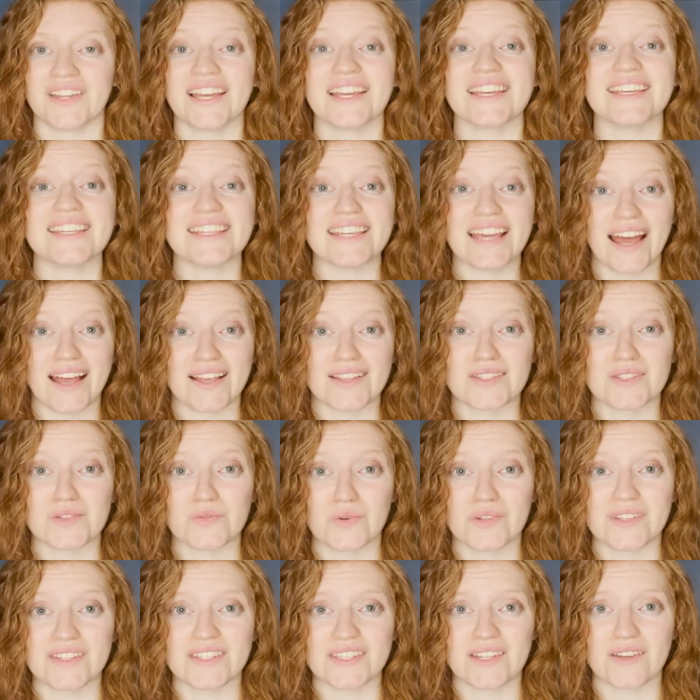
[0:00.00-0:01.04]
Yes,
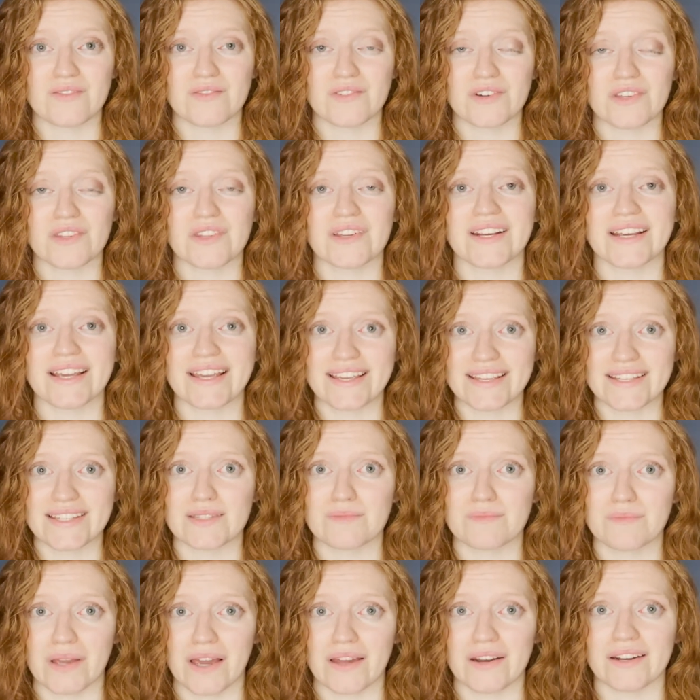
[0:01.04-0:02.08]
one step further is
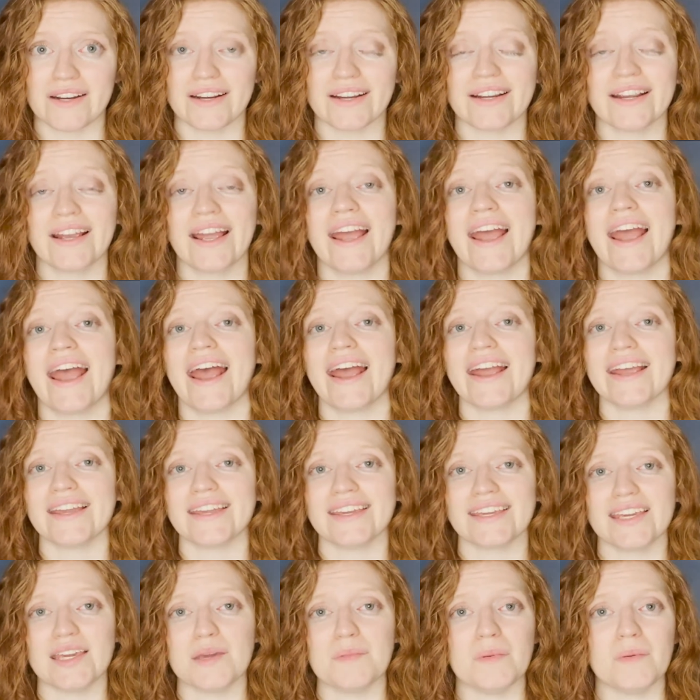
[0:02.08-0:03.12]
better, and
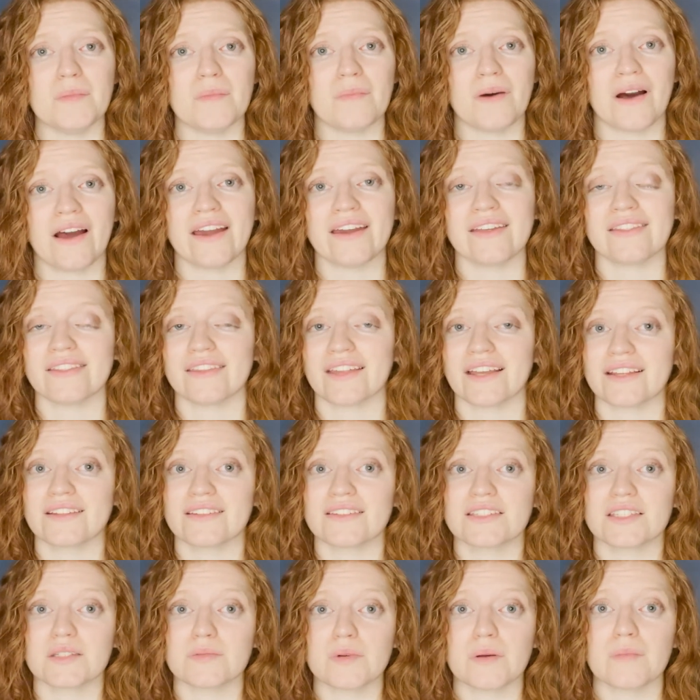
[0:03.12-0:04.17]
keep in mind
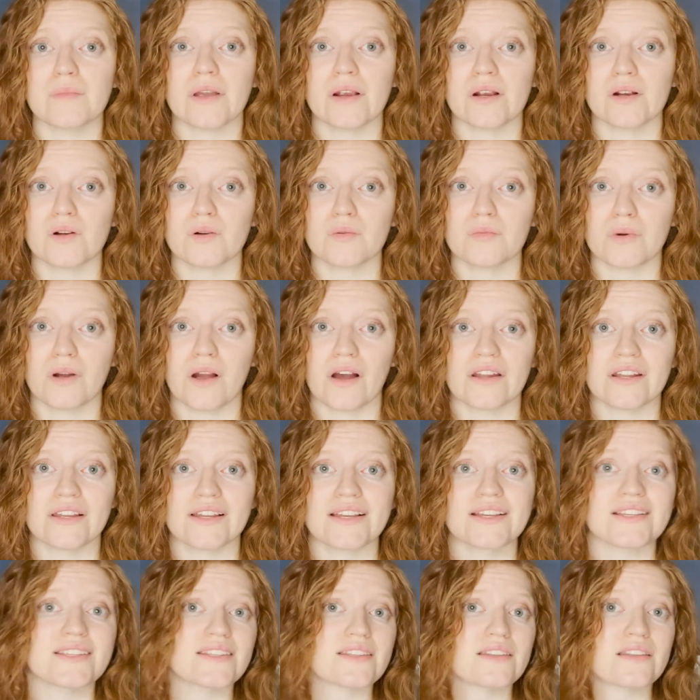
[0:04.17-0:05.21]
that some apparel
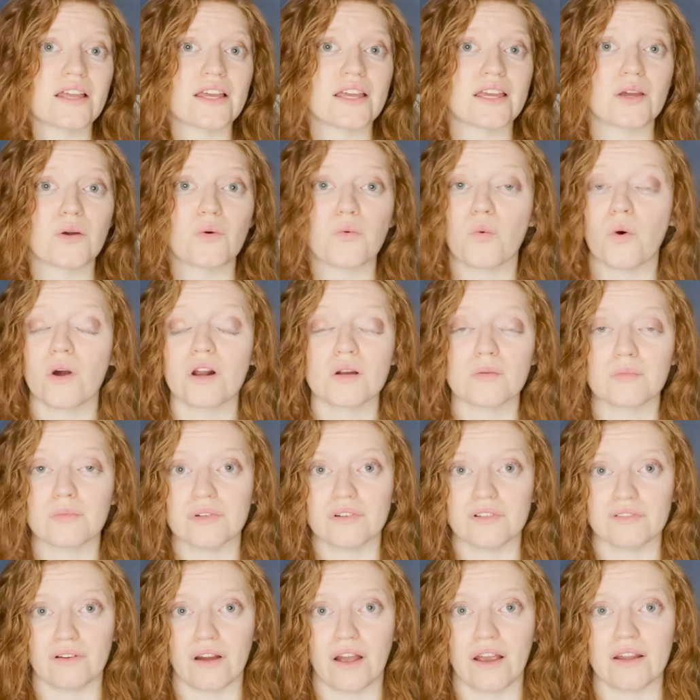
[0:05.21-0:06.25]
products, like
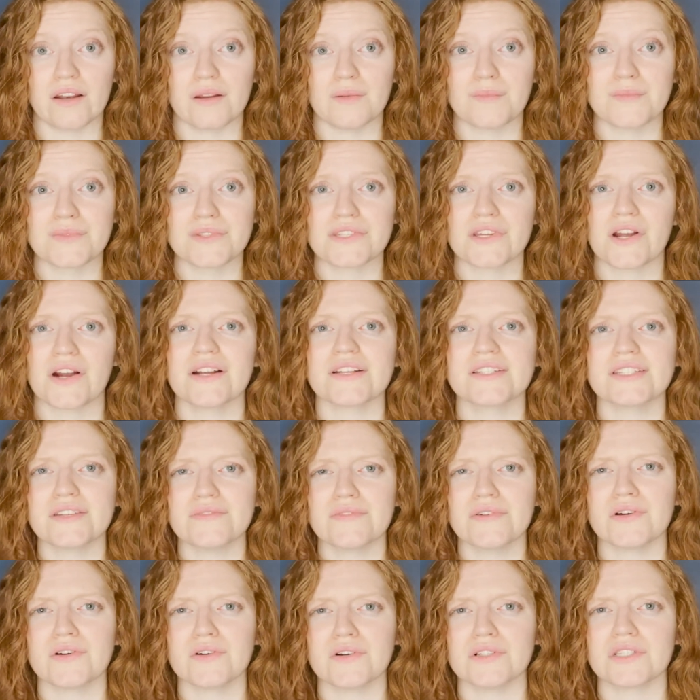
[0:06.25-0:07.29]
waterproof items, are
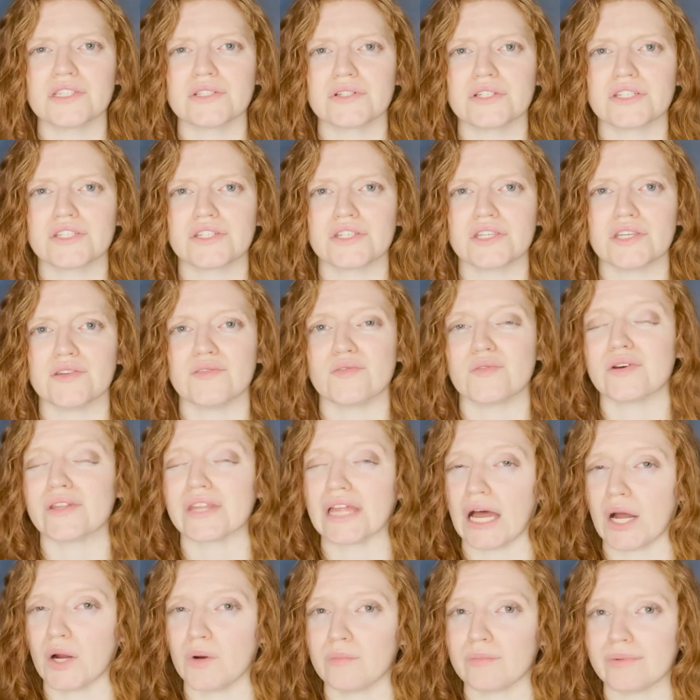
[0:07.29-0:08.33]
difficult to achieve
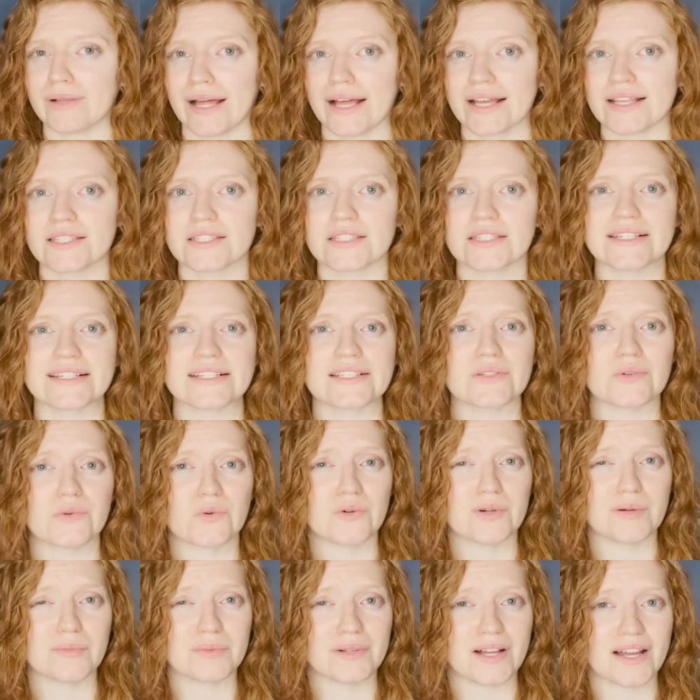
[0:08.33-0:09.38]
without plastics
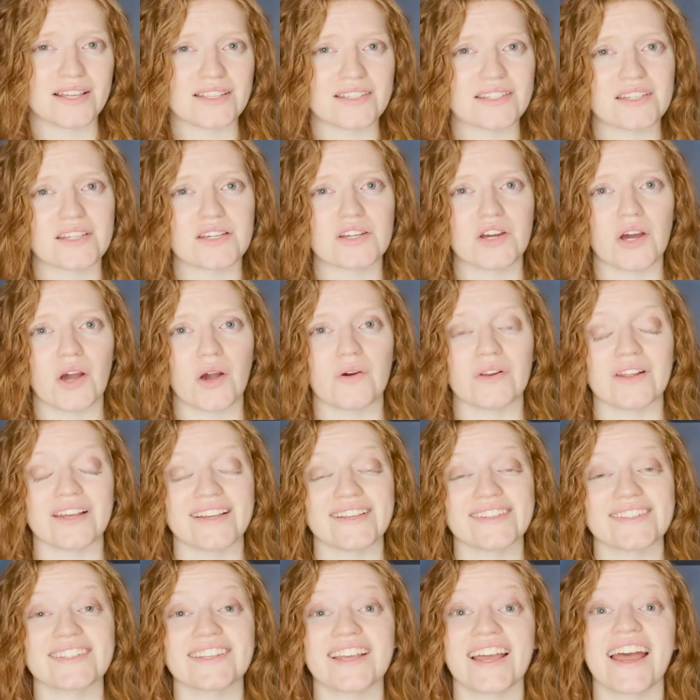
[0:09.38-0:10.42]
or plastic
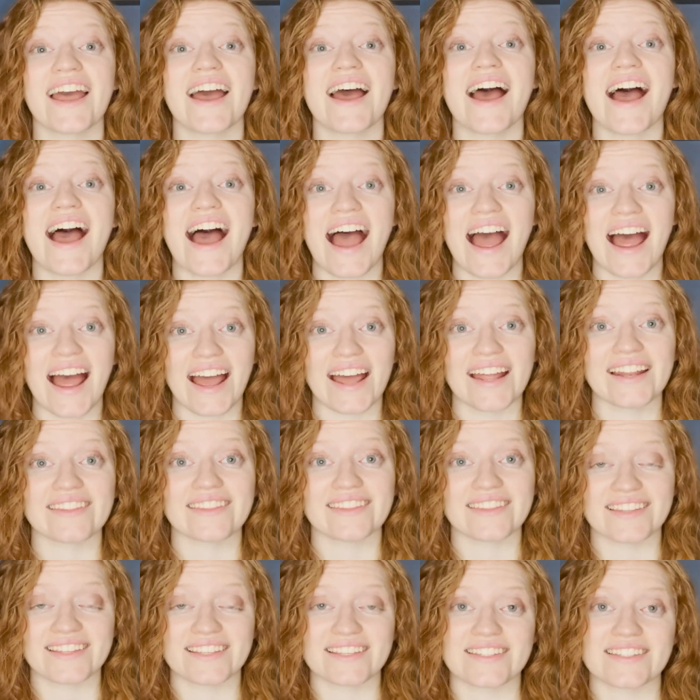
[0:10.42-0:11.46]
coatings at
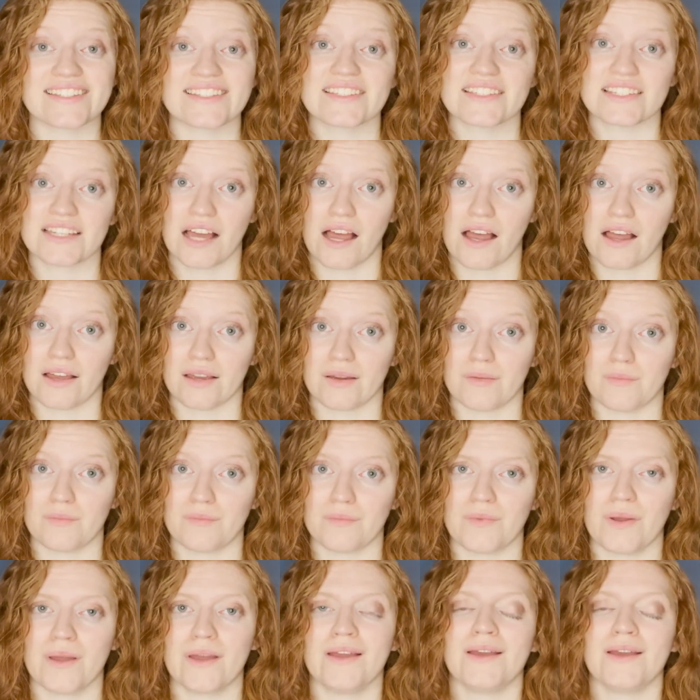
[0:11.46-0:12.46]
this time.